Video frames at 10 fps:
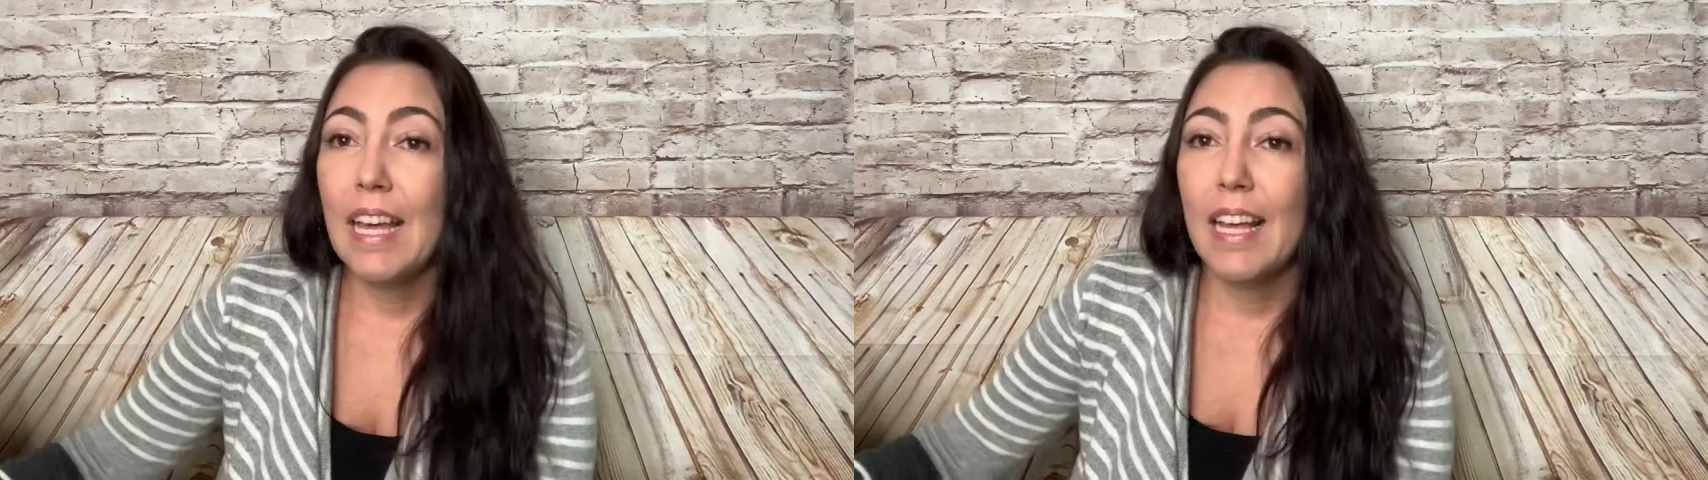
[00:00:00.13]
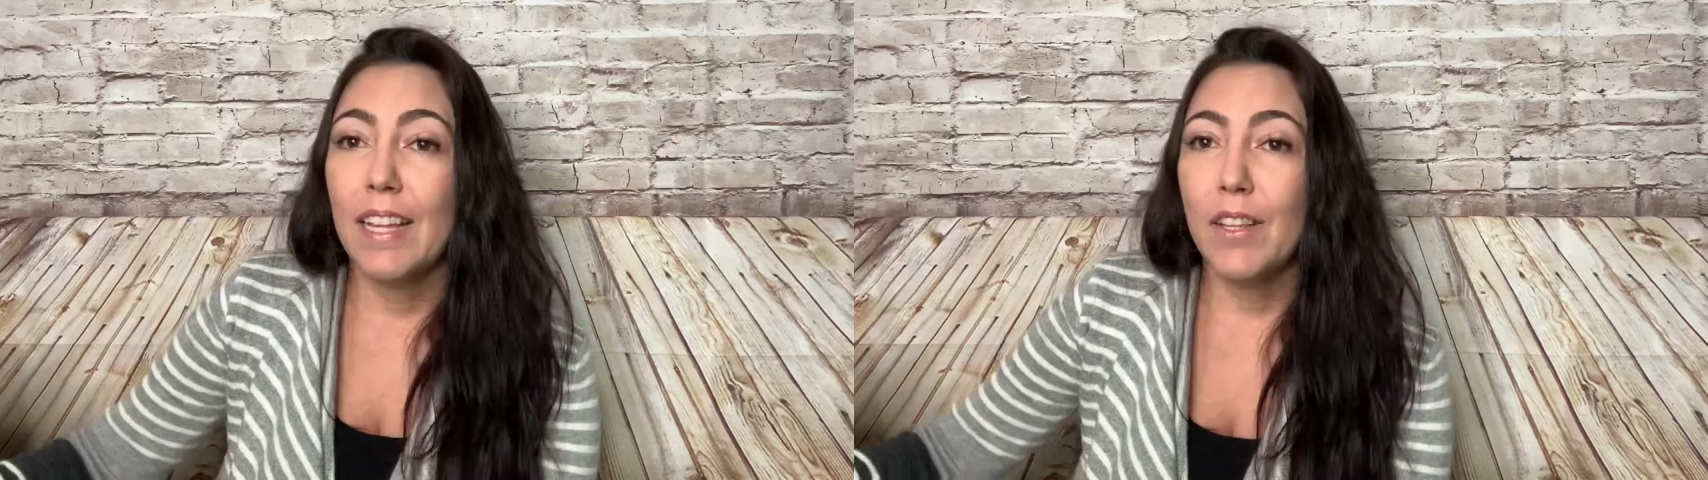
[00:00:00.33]

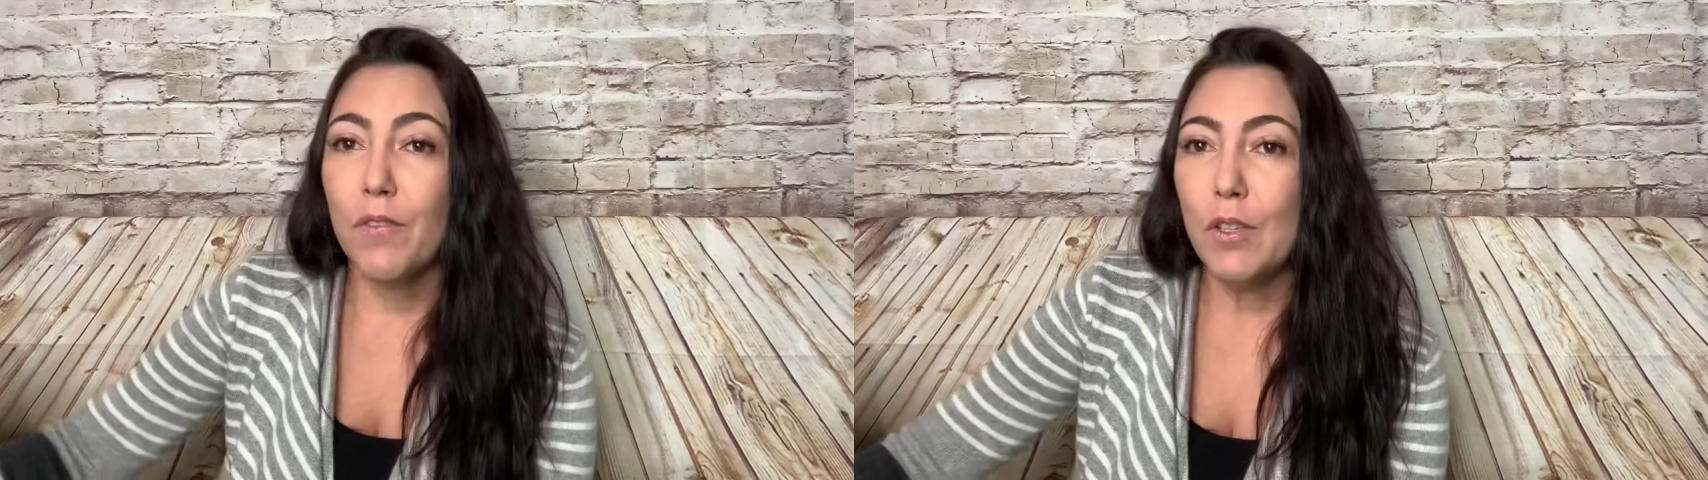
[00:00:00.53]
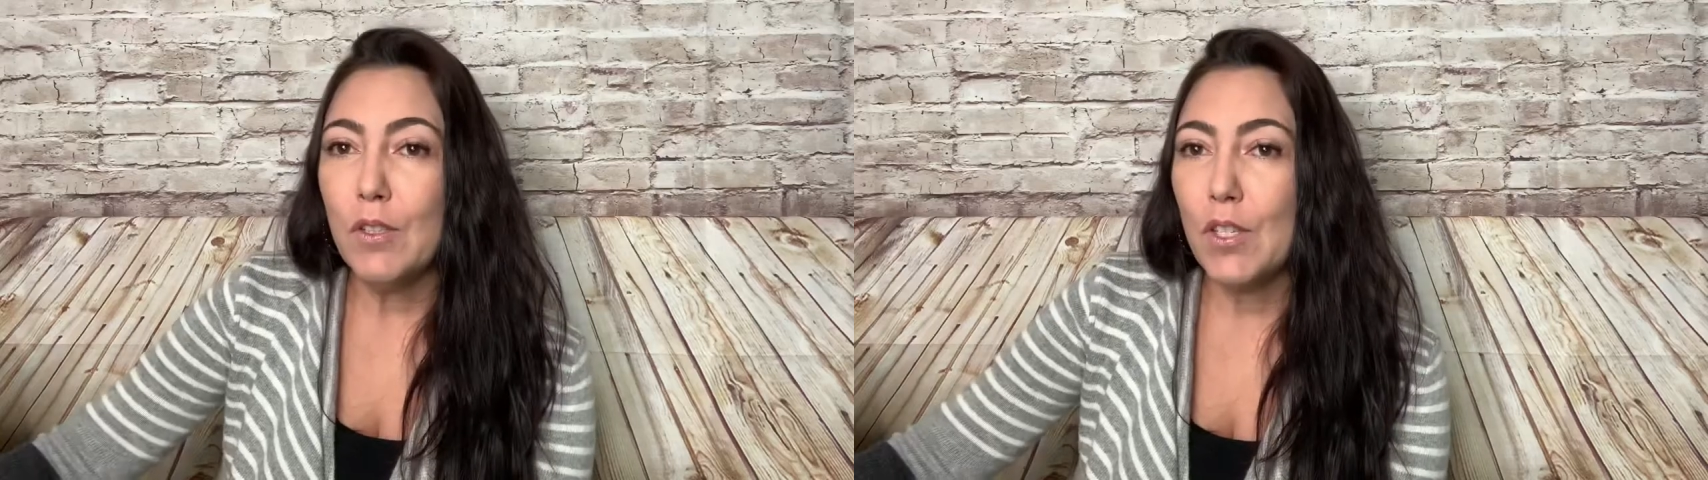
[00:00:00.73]
The
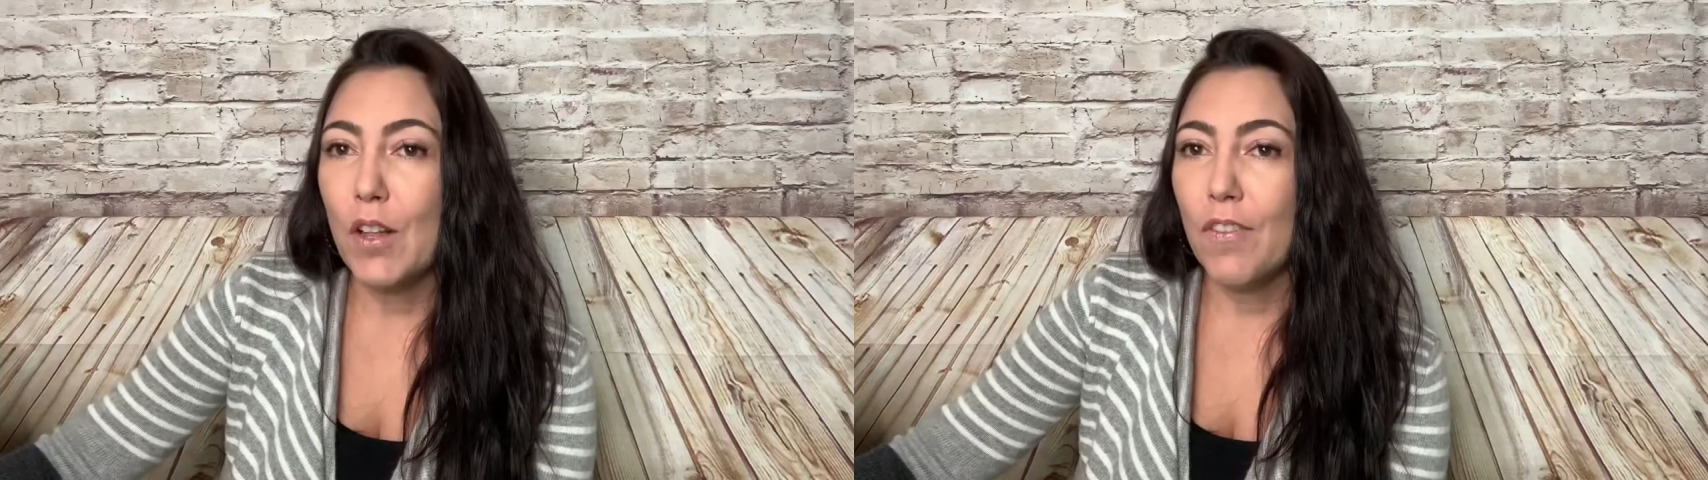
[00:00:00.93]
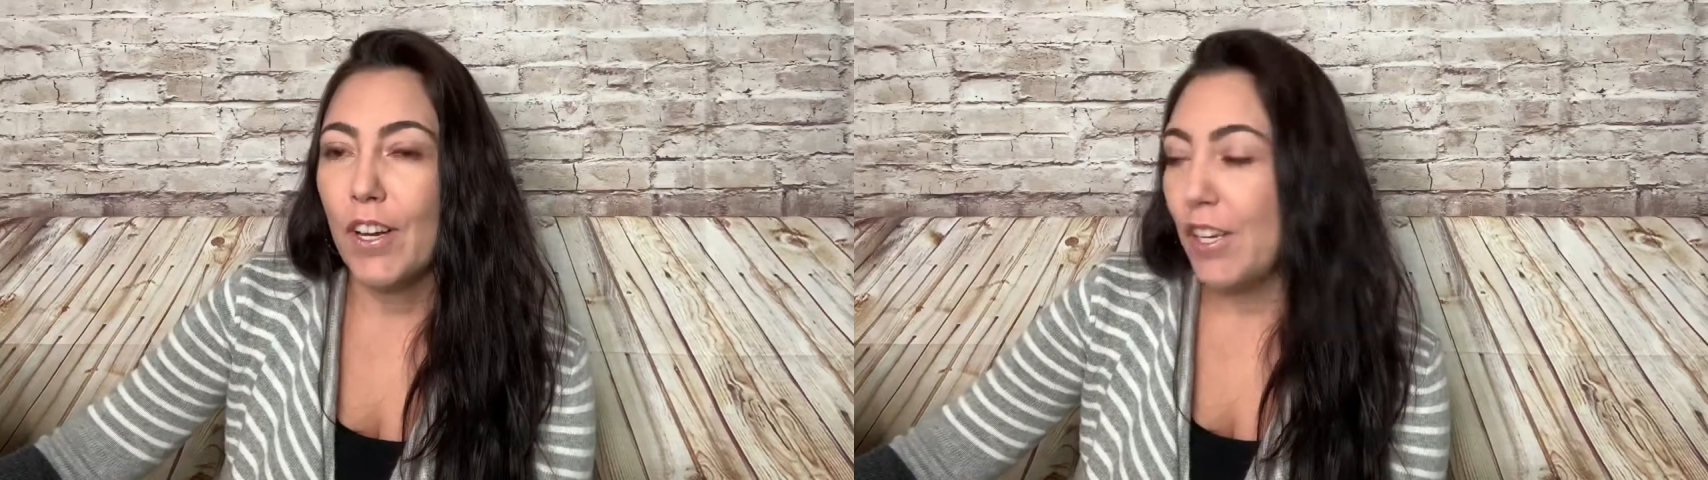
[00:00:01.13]
view is not
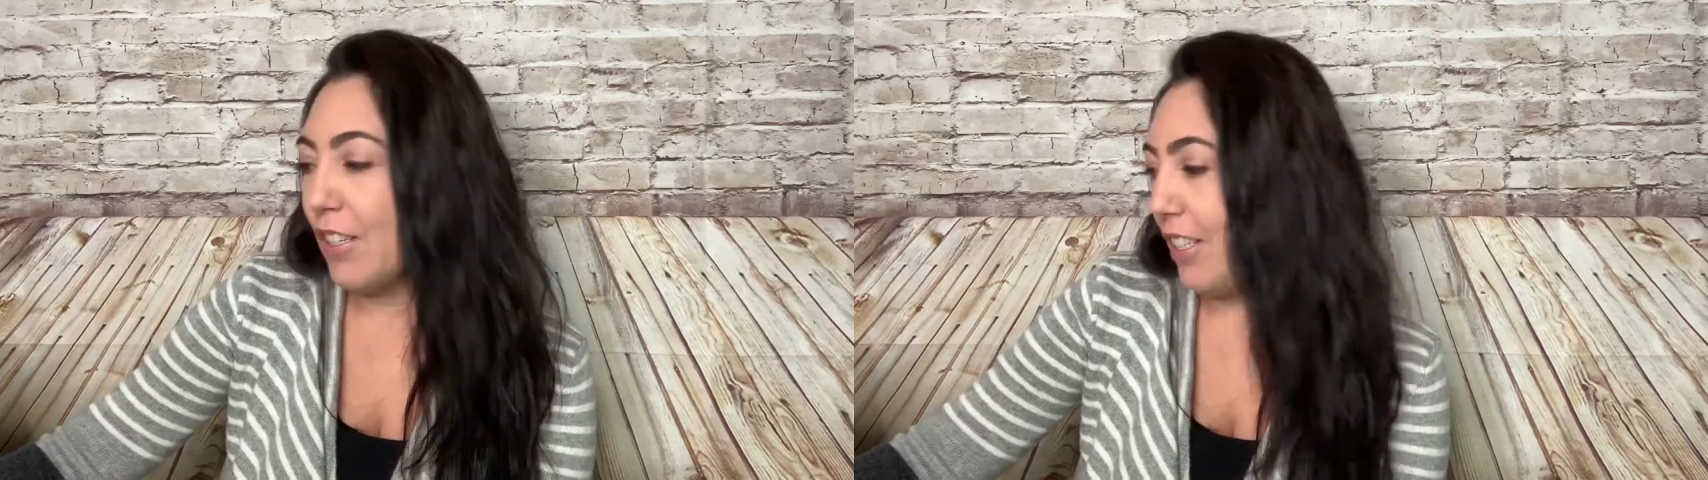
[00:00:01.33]
very good.